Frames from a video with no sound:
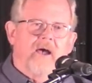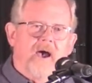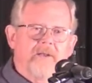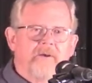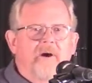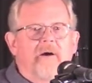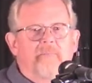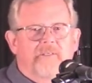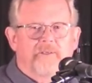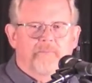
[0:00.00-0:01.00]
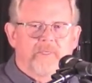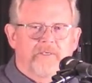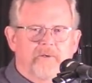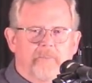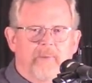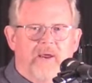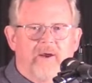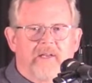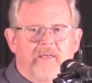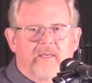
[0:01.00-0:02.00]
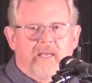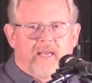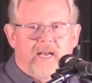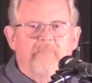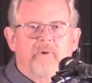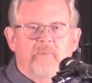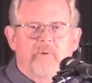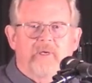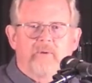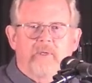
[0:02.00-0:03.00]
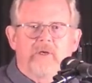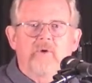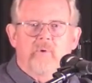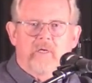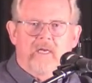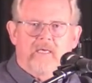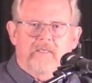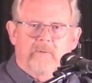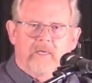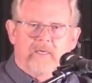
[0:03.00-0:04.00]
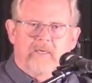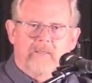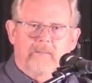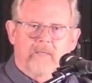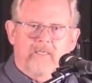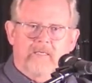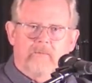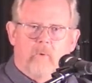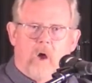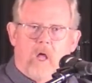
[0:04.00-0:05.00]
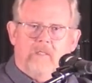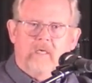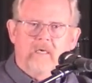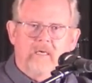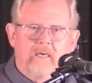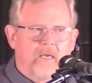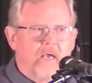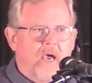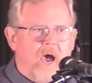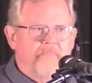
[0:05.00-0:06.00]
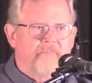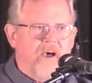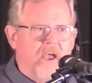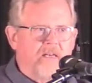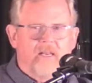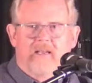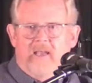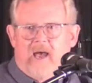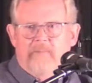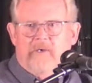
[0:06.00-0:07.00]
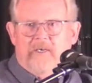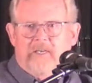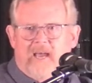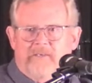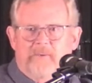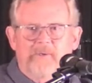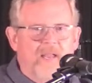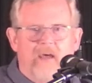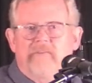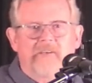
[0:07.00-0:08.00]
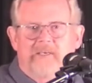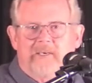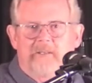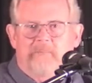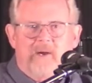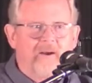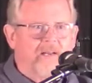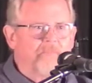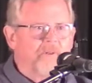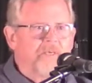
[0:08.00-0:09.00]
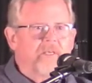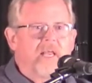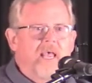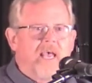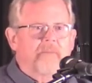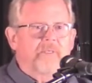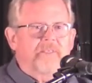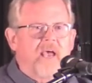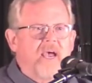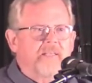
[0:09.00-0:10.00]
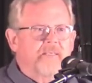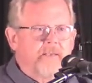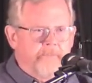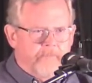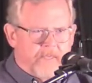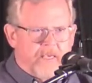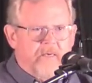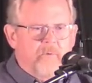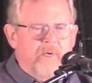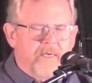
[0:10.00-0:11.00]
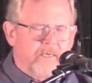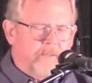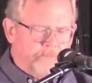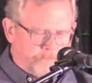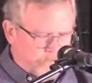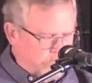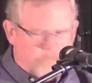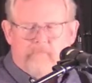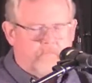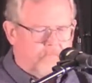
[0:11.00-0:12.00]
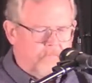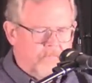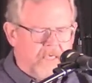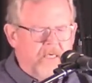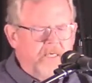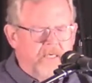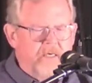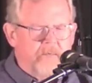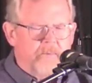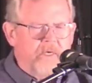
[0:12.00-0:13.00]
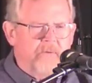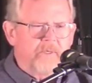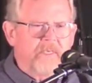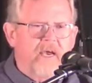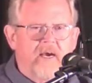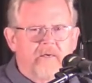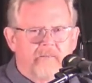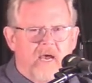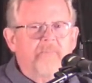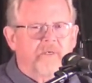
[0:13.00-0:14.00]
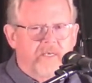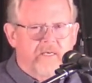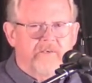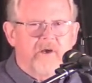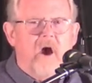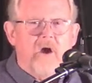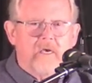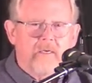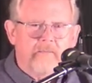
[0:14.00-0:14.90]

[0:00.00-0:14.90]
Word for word: I know how much you miss your parrot, and I'm going to bring you a new one next week. And I said, Walt, I'm fine. I'm good. I don't ever need another parrot. I'm really good. And besides, in a week, in a year, when I retire, I'm going to get a dog.